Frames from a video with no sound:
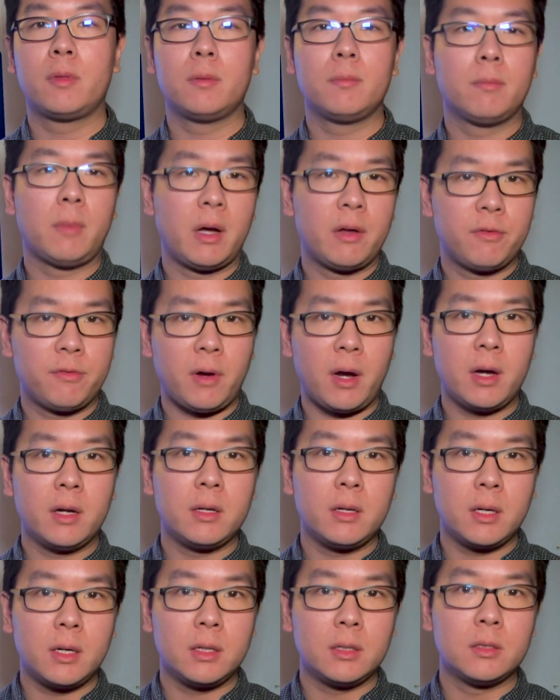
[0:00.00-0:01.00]
my
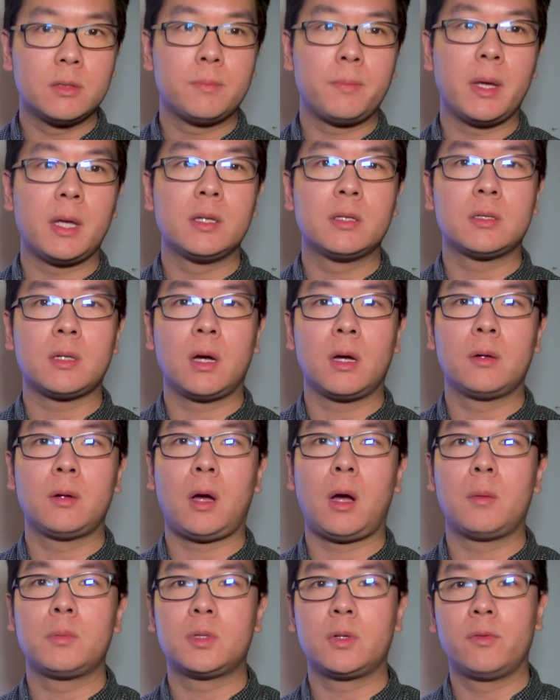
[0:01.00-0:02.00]
findings based on
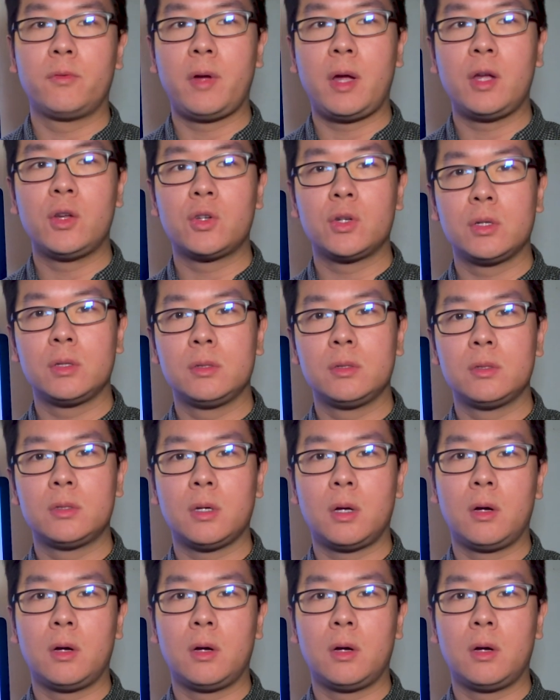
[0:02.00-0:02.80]
observations